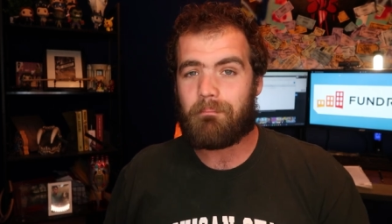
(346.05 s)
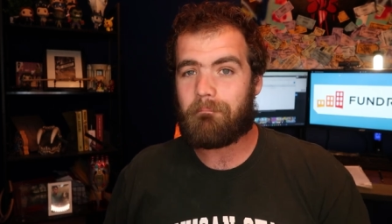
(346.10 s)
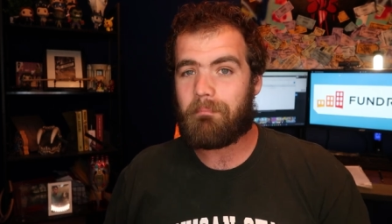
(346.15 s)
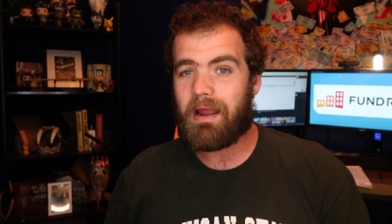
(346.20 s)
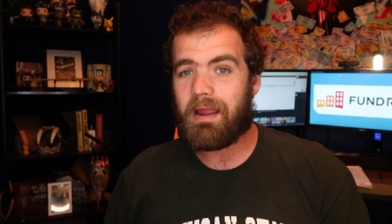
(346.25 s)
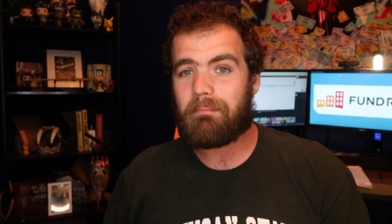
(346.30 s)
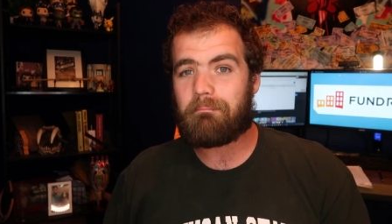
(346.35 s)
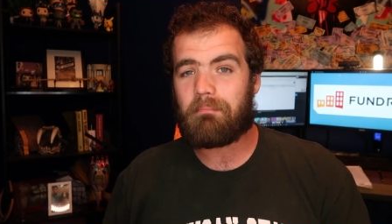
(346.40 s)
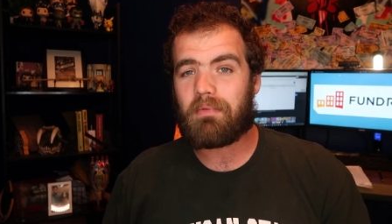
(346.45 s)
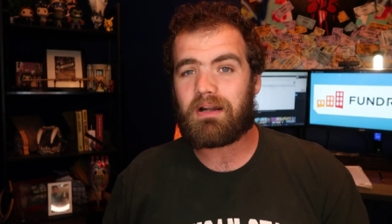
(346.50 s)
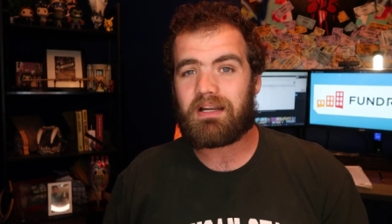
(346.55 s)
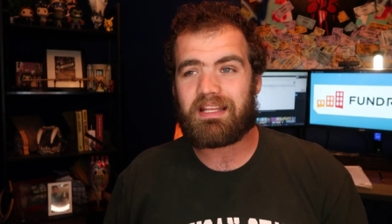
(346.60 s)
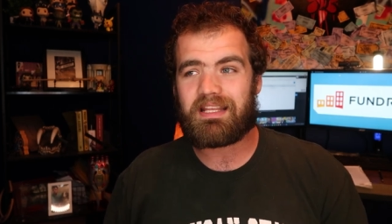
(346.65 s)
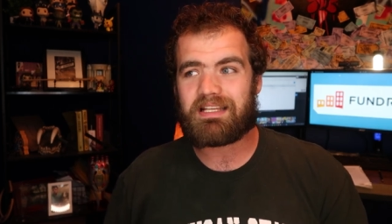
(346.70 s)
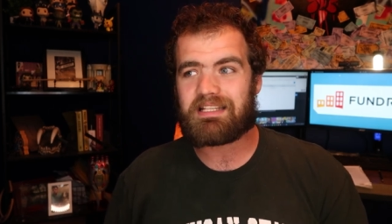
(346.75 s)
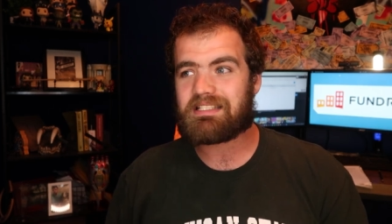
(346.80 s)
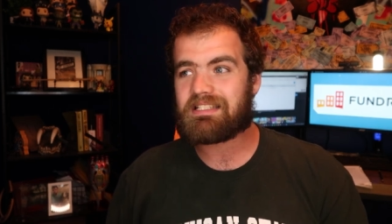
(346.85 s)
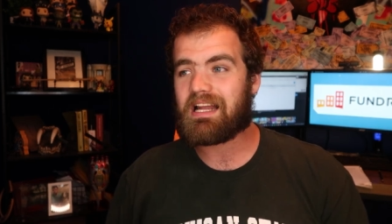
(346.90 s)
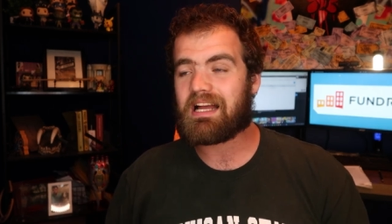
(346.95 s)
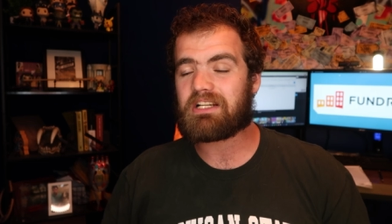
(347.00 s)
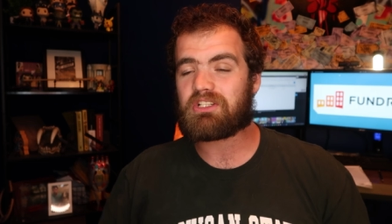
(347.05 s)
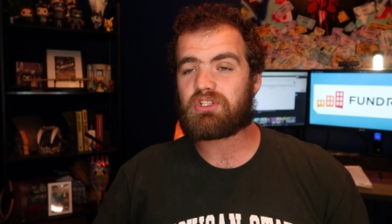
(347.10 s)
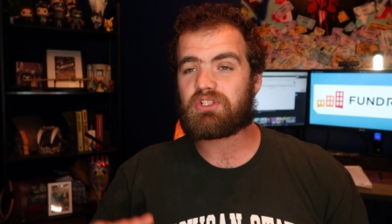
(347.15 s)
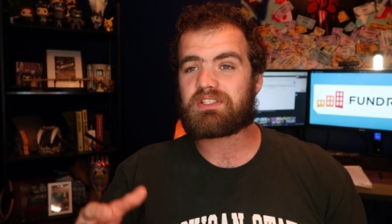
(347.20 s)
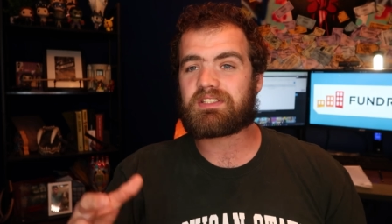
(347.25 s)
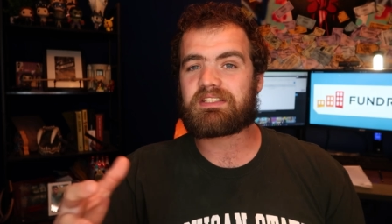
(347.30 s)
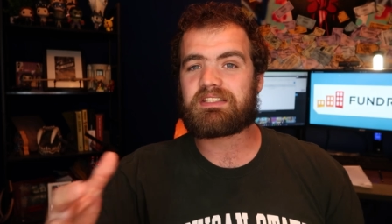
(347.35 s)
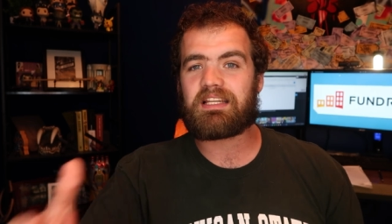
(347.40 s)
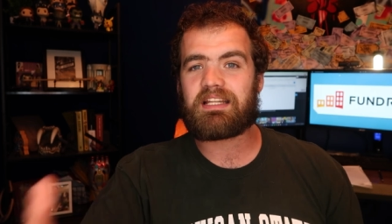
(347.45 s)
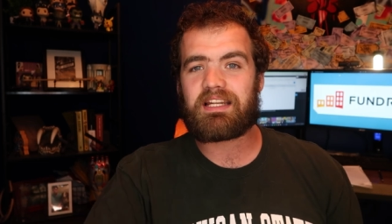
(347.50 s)
my money is not
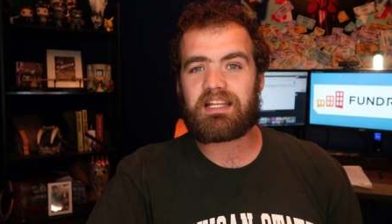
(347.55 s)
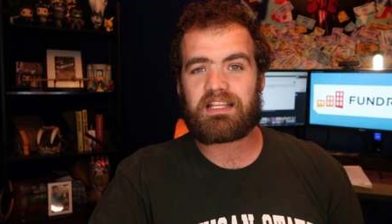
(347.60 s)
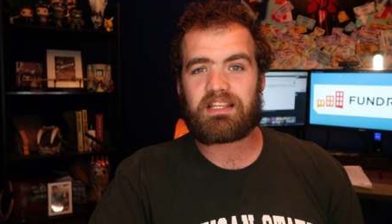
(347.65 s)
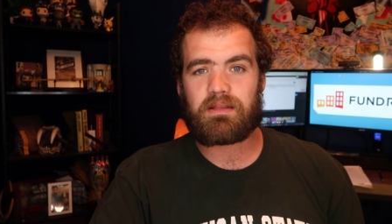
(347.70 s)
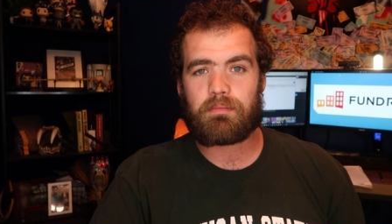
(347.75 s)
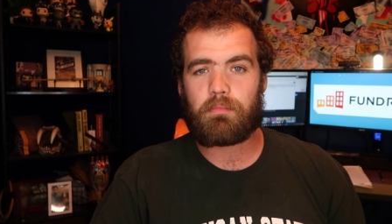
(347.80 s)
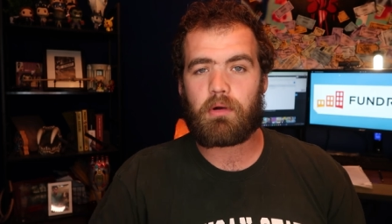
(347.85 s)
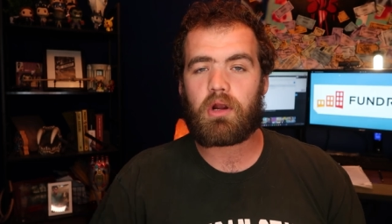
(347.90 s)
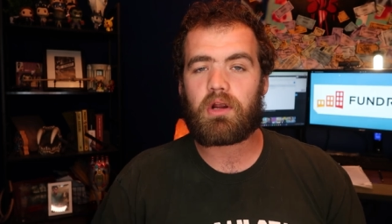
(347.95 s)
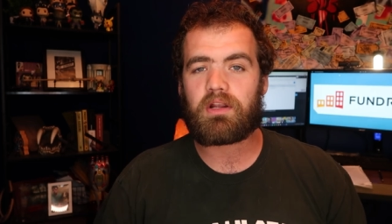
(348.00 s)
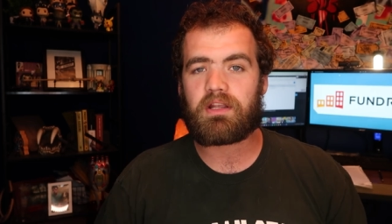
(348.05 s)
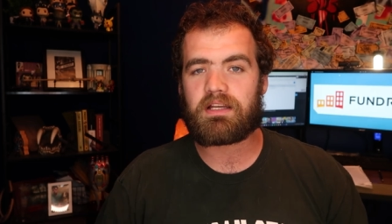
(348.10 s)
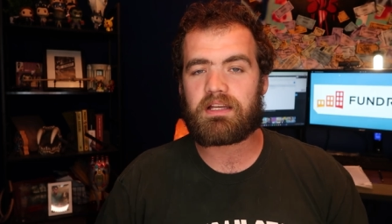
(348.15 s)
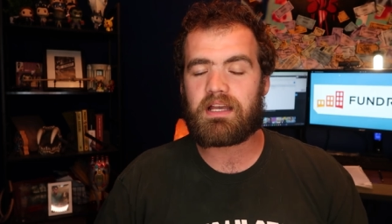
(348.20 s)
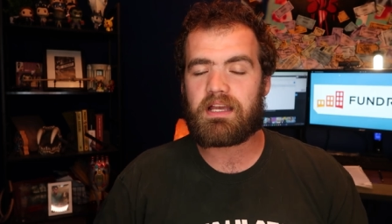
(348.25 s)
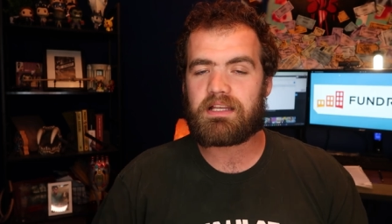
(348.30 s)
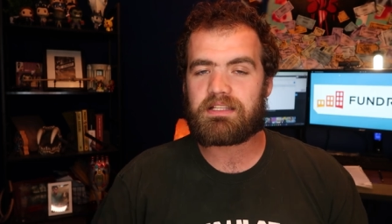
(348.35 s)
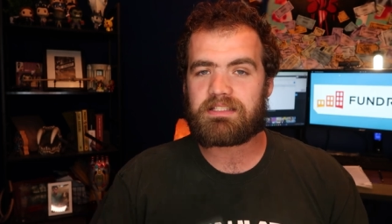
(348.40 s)
just sitting in the market,